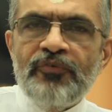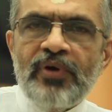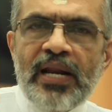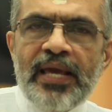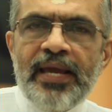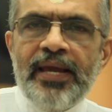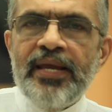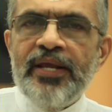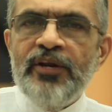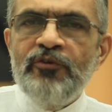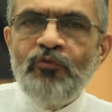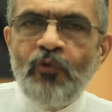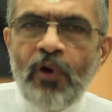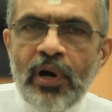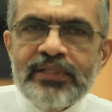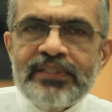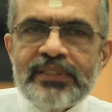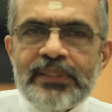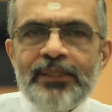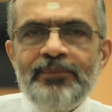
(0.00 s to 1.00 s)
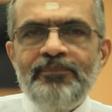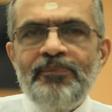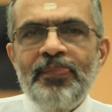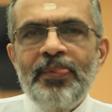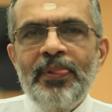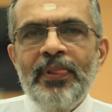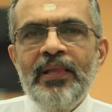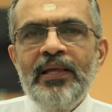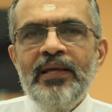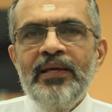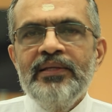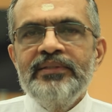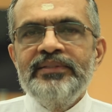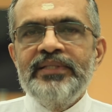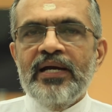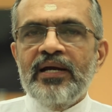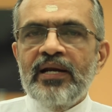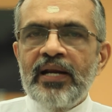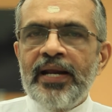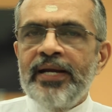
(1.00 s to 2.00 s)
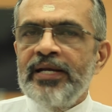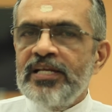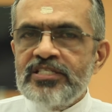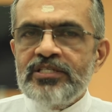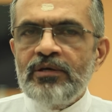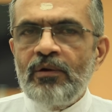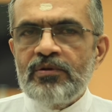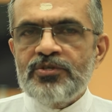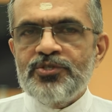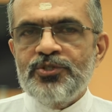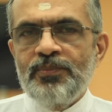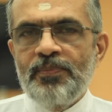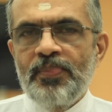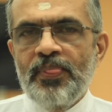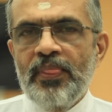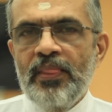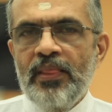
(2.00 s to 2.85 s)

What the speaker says: clay in water, the clay dissolves.